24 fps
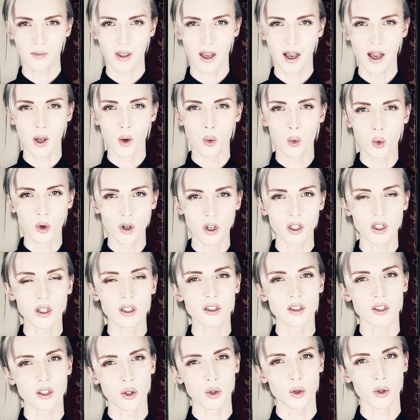I work
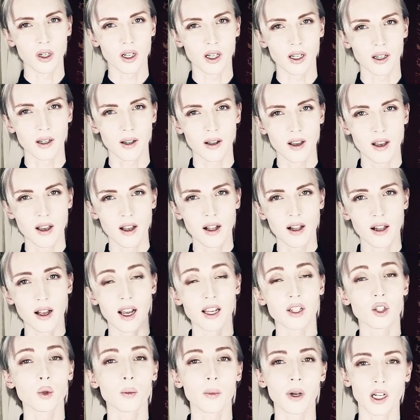during, I
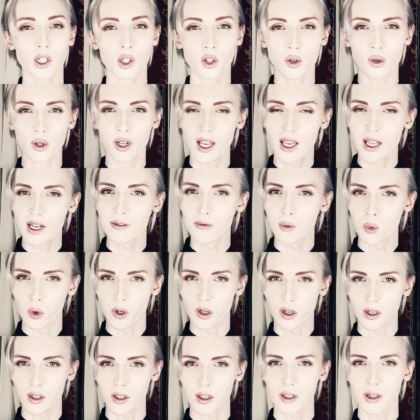do my creative
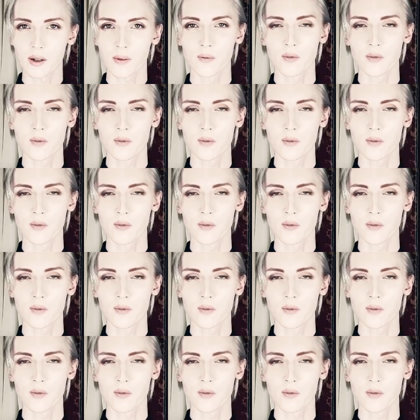work,